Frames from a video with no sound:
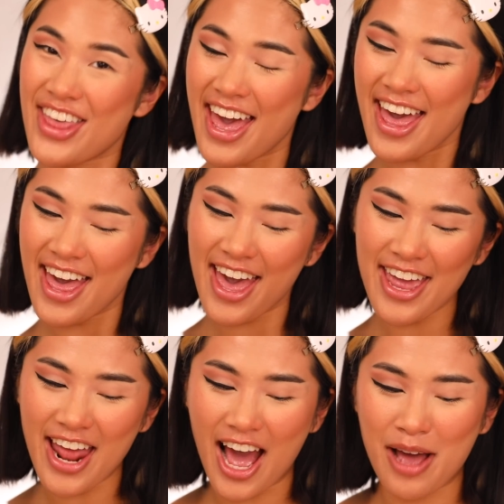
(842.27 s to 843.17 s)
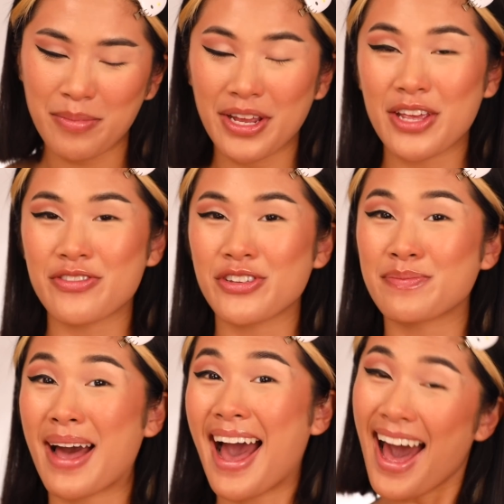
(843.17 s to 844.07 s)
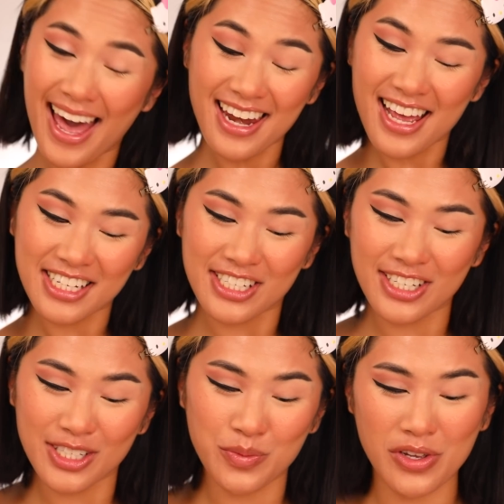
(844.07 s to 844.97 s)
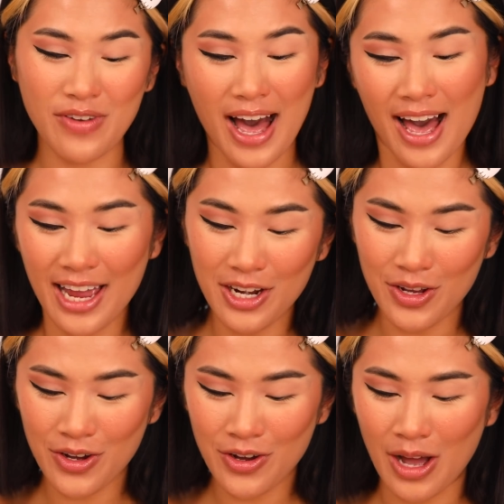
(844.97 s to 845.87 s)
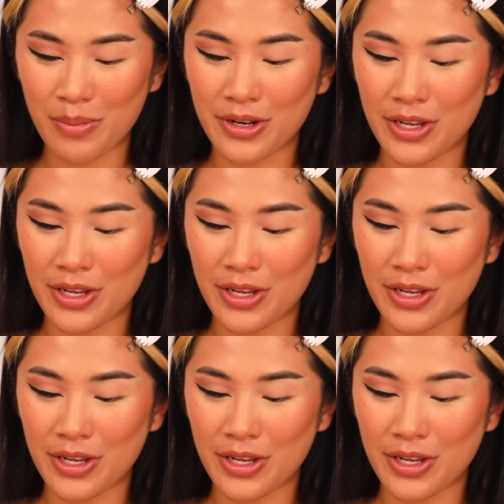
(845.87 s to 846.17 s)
then I'm gonna use my eyelashes with Eylure. I'm gonna